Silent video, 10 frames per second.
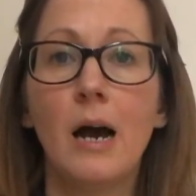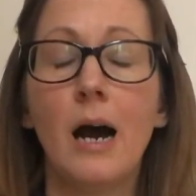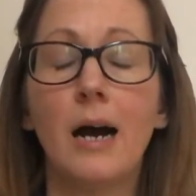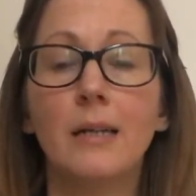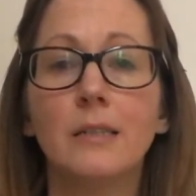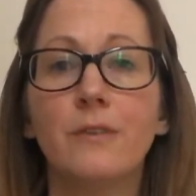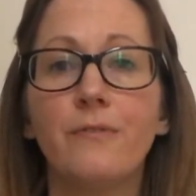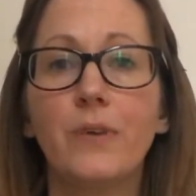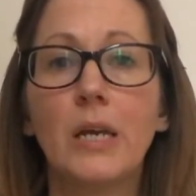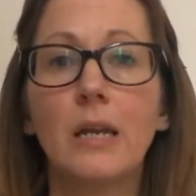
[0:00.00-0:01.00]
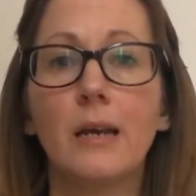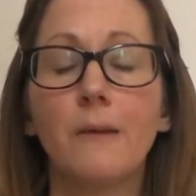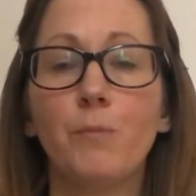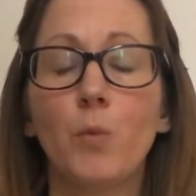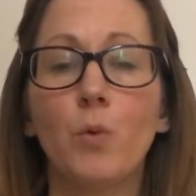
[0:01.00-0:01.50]
and the feeling
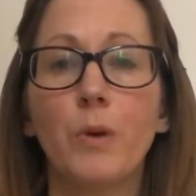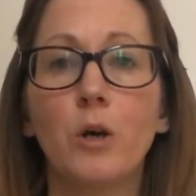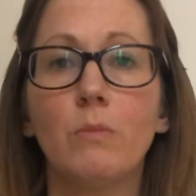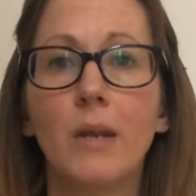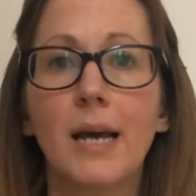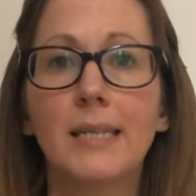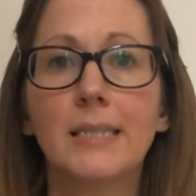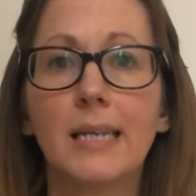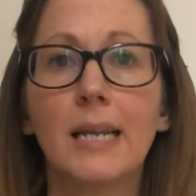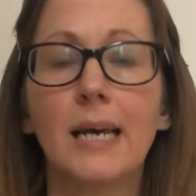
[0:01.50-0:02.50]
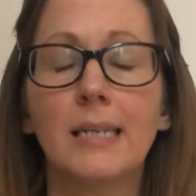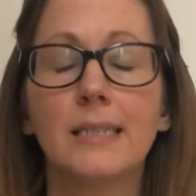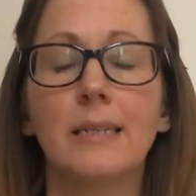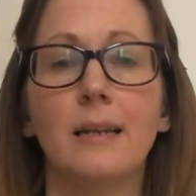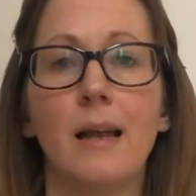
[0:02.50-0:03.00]
will become less and less
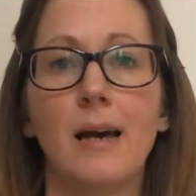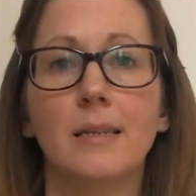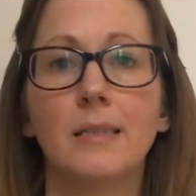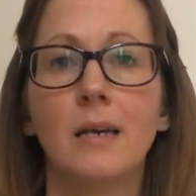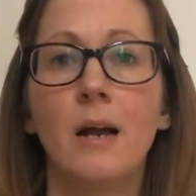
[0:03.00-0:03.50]
and less.